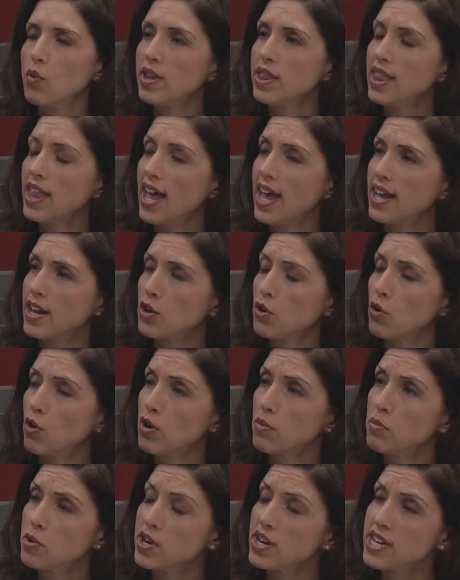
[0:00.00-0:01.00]
with that
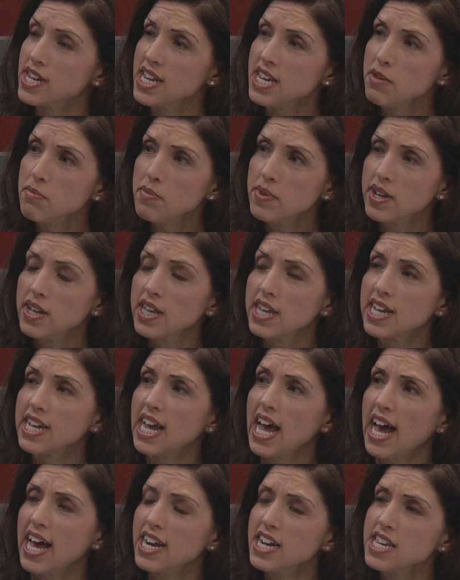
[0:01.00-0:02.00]
corporate team building,
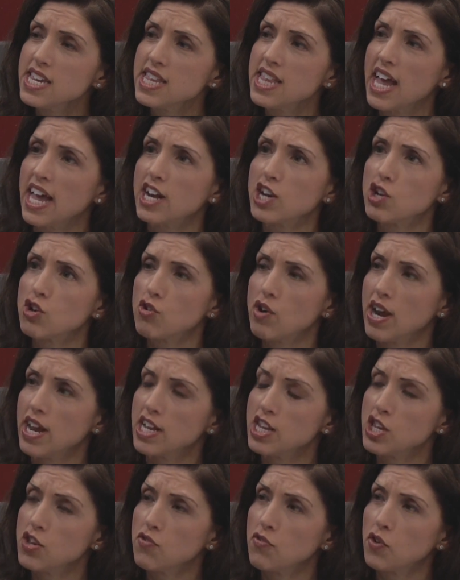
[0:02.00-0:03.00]
how does that
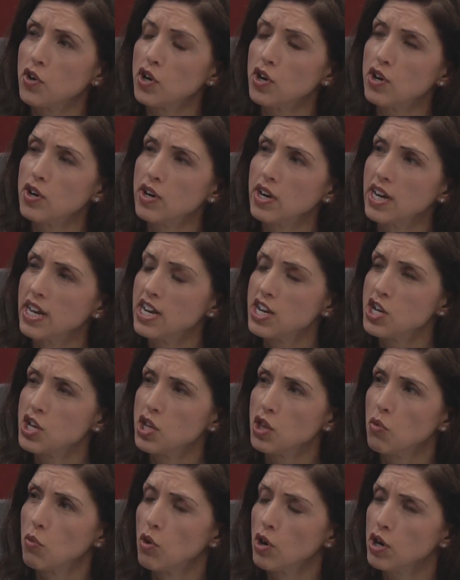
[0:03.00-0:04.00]
transfer
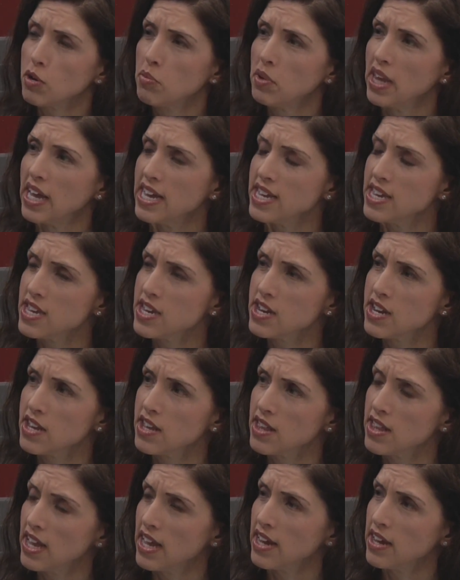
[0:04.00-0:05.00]
into the workplace, do
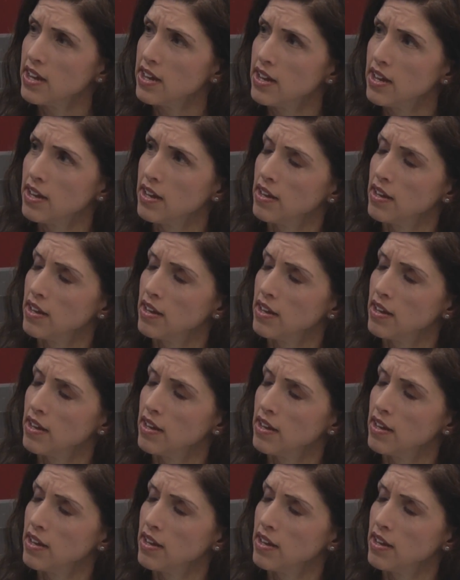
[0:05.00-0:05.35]
you think?